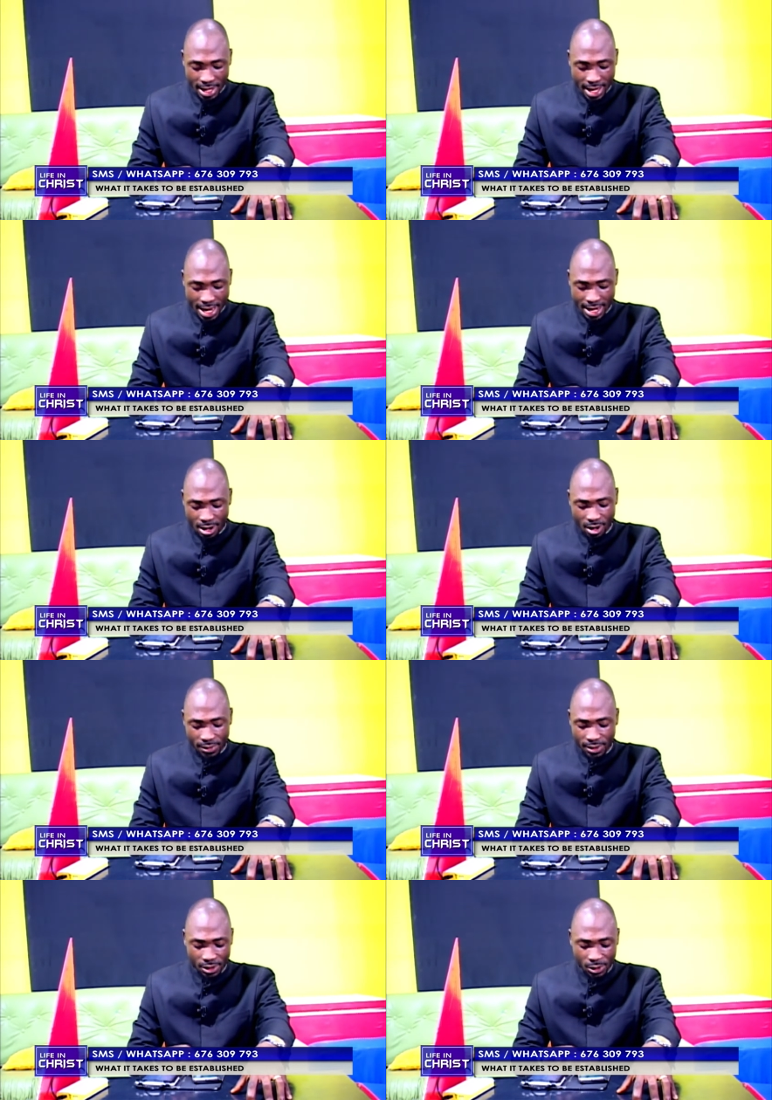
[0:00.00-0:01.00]
And he
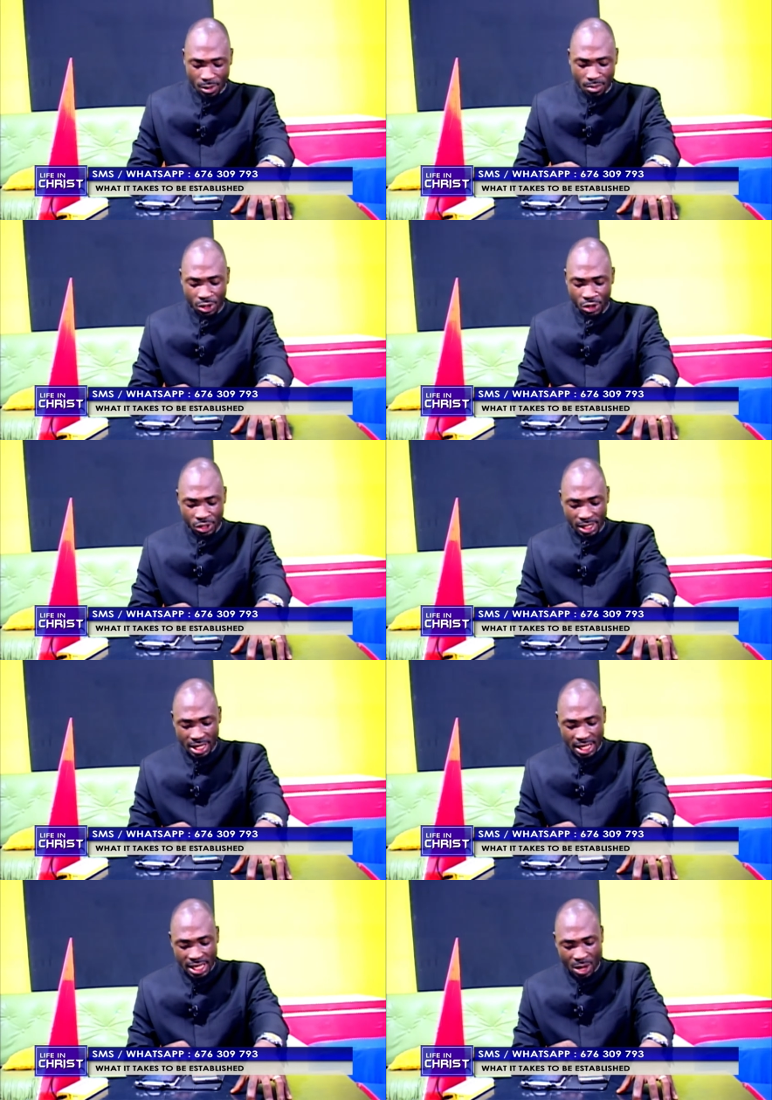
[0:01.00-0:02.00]
loves us so much
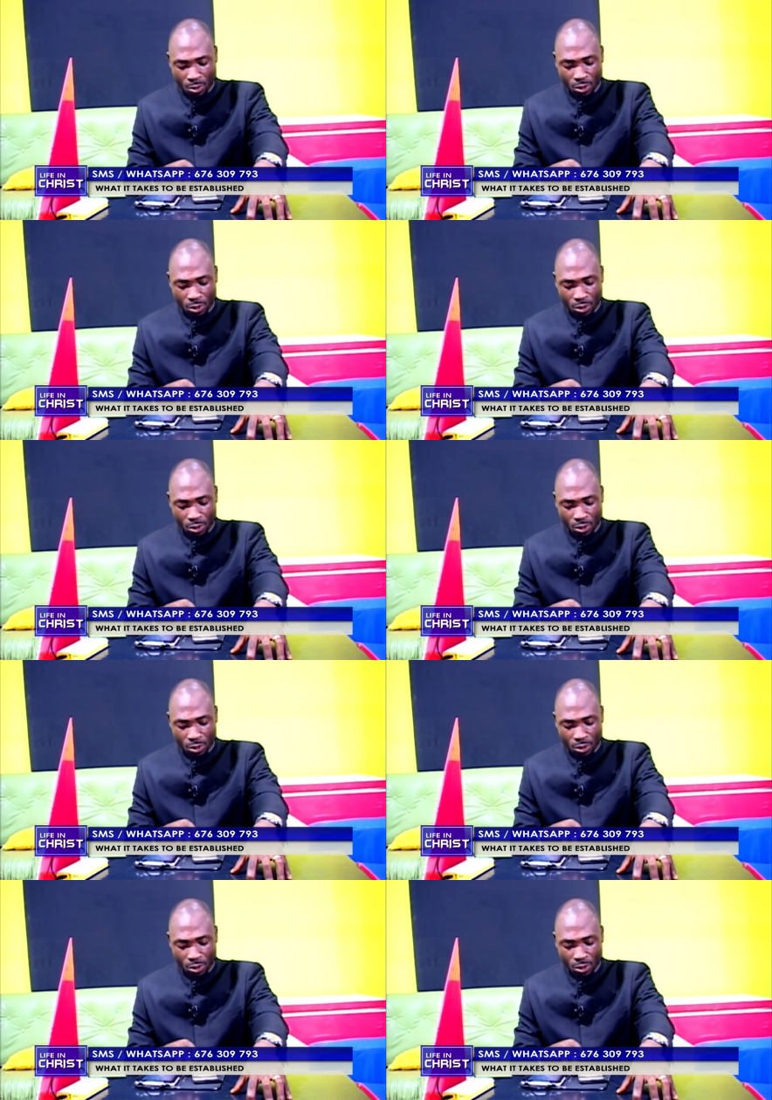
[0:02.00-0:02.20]
and will